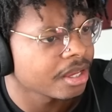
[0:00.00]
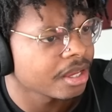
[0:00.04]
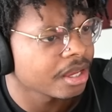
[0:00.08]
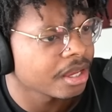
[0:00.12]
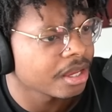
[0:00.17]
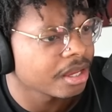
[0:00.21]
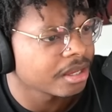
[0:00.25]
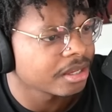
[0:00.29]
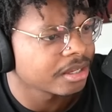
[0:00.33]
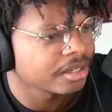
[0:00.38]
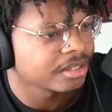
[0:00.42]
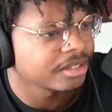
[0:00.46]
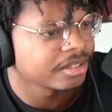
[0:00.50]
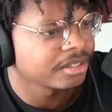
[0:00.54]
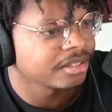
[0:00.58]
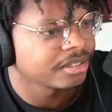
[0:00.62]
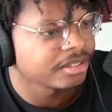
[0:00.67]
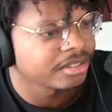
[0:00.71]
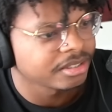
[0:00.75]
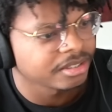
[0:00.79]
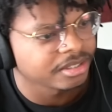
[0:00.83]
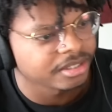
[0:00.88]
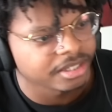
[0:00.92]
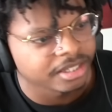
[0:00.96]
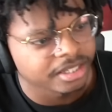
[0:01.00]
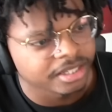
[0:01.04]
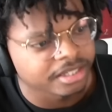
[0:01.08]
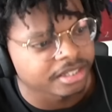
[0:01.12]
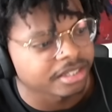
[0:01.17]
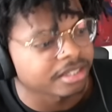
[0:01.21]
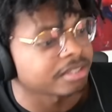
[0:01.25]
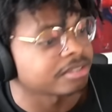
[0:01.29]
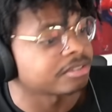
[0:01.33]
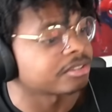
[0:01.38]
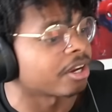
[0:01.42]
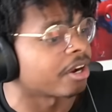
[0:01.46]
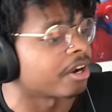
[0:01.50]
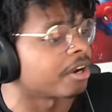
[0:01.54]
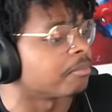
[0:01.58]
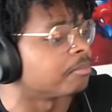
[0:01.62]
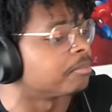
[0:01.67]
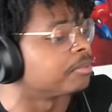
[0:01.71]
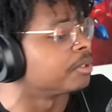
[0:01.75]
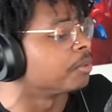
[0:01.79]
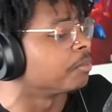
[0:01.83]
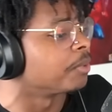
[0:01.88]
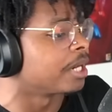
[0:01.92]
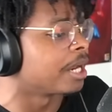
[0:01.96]
First, I'm a shredder. Burst Sorry,
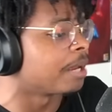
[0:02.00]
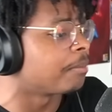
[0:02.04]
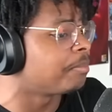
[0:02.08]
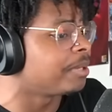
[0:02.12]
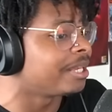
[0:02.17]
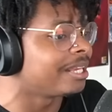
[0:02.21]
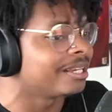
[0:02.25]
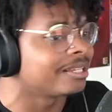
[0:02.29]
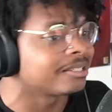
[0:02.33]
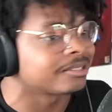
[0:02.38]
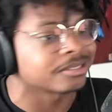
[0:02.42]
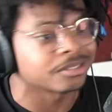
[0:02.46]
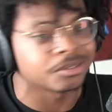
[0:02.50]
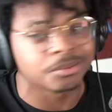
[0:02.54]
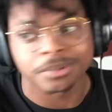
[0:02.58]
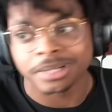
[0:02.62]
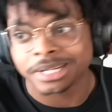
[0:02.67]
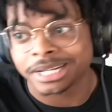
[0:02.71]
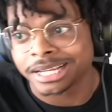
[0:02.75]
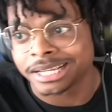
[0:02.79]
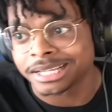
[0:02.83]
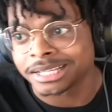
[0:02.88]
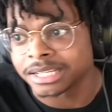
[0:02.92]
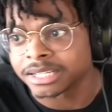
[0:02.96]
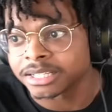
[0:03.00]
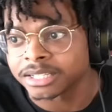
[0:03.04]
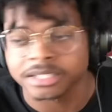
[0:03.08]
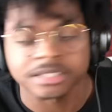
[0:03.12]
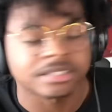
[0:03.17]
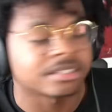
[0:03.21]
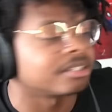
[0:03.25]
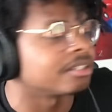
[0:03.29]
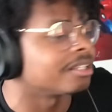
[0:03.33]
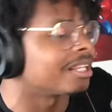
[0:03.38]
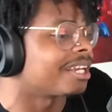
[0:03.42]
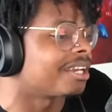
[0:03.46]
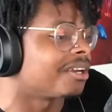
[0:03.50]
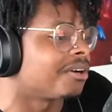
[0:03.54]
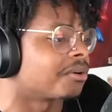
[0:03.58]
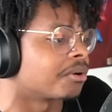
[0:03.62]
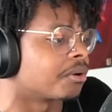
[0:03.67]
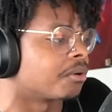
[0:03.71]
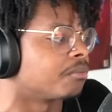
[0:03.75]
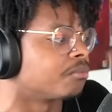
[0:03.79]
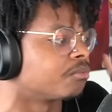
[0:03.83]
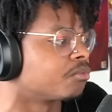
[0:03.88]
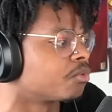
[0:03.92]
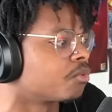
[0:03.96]
the way that B hits and the way that, uh, like, hold
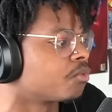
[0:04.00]
on.